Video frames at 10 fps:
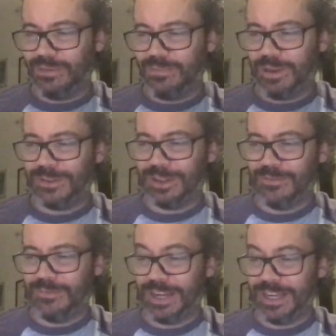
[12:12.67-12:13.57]
we both know
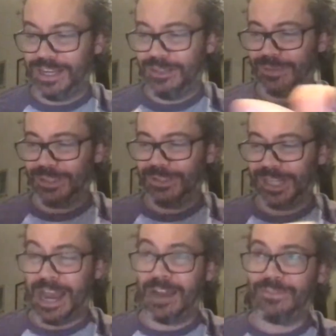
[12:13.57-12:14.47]
for many years. When you
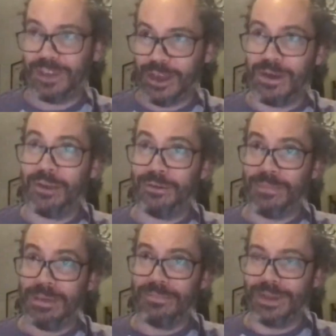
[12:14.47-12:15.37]
said AFCO, I
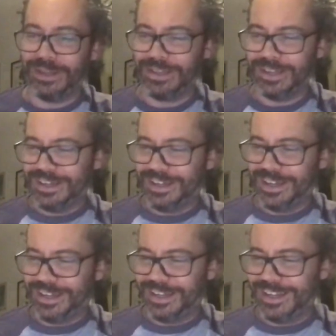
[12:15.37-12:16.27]
remember
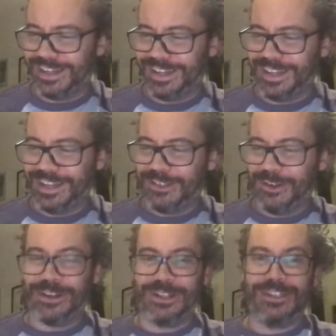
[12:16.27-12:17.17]

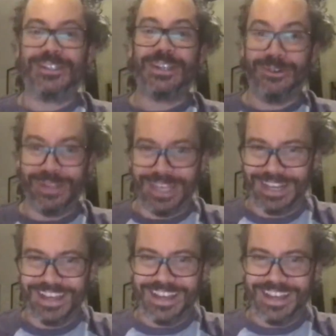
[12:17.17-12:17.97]
John Consoli.